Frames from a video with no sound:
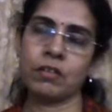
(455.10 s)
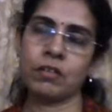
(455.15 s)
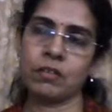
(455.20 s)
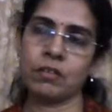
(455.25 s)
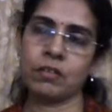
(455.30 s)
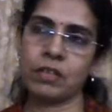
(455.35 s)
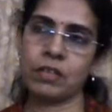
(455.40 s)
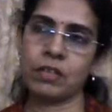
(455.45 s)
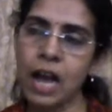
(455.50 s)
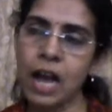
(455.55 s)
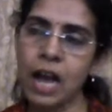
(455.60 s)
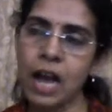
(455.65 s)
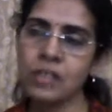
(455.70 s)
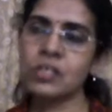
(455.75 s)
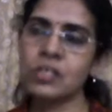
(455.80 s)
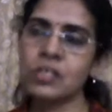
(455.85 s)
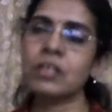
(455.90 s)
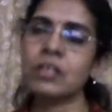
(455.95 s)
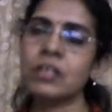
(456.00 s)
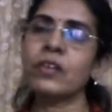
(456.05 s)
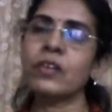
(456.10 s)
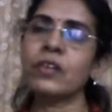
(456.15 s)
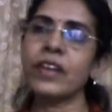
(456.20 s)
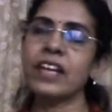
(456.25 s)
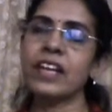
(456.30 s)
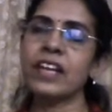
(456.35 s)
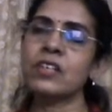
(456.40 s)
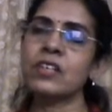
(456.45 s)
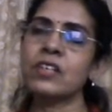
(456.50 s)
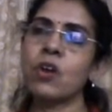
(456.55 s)
caste,
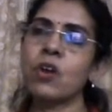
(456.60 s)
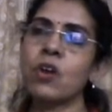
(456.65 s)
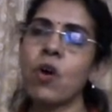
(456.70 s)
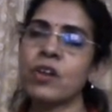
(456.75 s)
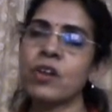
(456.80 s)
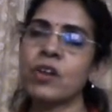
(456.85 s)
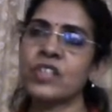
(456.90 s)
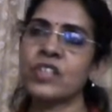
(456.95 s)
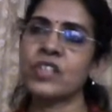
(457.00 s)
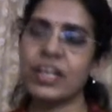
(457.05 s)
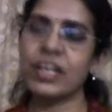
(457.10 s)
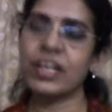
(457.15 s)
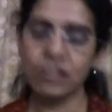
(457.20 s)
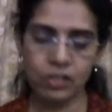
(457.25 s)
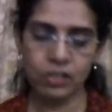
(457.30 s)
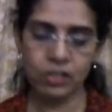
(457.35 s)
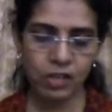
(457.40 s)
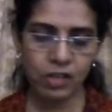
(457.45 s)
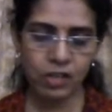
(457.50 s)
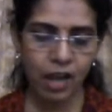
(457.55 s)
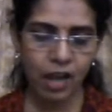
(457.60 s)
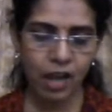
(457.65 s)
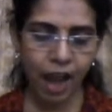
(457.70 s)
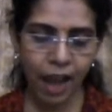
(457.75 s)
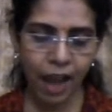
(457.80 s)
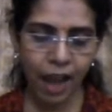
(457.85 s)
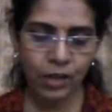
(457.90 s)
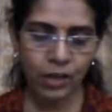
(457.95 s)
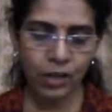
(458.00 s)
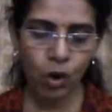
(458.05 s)
creed or gender,
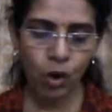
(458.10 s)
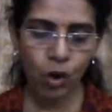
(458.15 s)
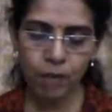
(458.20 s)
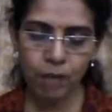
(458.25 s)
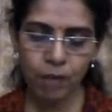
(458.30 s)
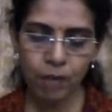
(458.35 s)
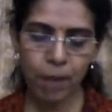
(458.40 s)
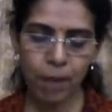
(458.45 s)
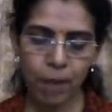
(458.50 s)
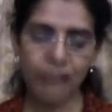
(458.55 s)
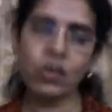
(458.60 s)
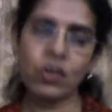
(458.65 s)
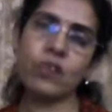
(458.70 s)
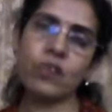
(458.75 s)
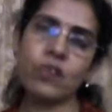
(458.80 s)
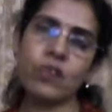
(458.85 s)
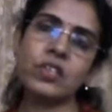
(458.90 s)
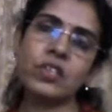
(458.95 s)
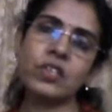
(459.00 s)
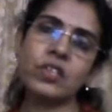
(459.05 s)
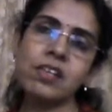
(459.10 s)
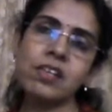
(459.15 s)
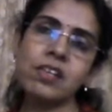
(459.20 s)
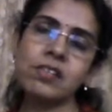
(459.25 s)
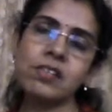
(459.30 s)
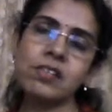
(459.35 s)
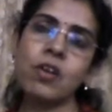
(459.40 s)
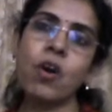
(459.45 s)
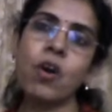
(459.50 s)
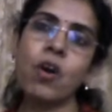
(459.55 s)
and all minorities
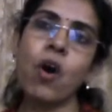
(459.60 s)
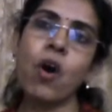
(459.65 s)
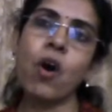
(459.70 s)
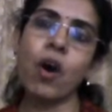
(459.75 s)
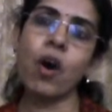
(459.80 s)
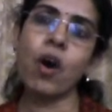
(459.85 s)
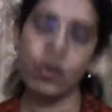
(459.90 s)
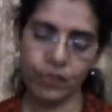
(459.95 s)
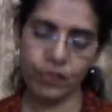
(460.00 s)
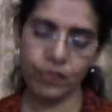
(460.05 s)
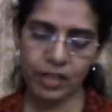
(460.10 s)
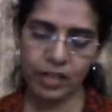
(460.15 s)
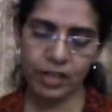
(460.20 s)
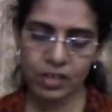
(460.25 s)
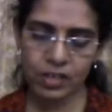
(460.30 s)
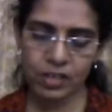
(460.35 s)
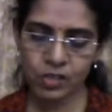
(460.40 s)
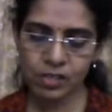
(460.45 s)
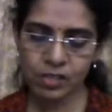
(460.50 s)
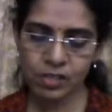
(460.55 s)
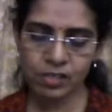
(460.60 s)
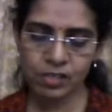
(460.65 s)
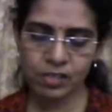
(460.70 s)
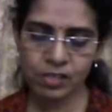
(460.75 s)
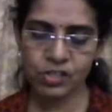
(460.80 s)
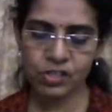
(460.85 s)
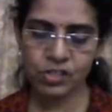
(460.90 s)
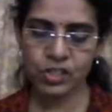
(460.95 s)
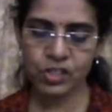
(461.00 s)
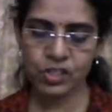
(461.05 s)
or religious
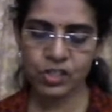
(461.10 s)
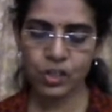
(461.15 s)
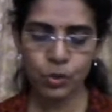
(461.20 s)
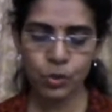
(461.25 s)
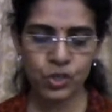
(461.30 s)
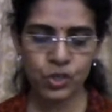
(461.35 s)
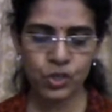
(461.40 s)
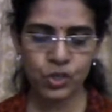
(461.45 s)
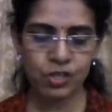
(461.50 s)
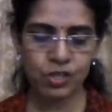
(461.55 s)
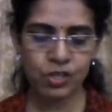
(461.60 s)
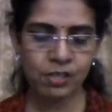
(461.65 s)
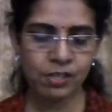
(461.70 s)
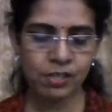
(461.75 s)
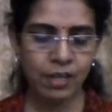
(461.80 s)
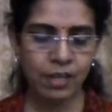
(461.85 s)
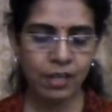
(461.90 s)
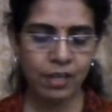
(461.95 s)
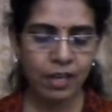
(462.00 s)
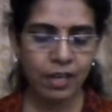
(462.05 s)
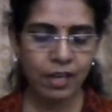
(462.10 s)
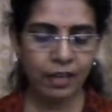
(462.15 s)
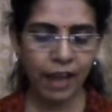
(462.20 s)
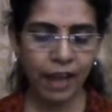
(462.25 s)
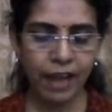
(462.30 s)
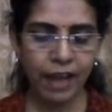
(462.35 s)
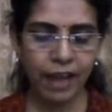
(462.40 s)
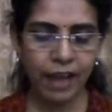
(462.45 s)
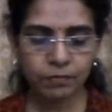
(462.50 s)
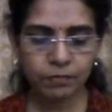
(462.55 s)
institutions
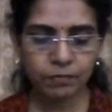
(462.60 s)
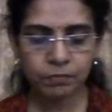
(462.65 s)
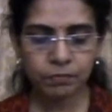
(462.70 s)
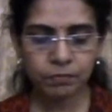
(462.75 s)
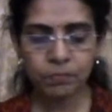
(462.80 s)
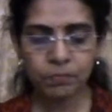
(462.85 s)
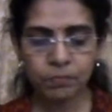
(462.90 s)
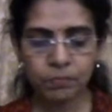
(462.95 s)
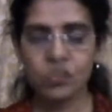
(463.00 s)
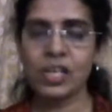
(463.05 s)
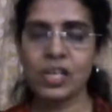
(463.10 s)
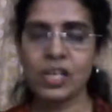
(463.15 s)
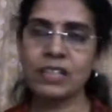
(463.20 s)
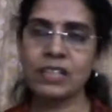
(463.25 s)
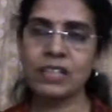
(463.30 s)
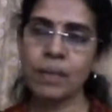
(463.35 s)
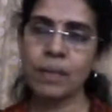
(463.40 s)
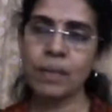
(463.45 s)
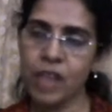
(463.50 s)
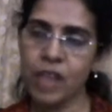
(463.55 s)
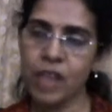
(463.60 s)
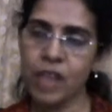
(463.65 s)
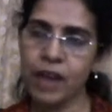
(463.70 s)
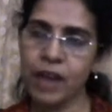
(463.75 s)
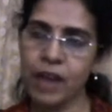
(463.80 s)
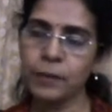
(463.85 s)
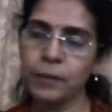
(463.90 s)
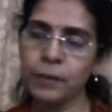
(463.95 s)
can set up their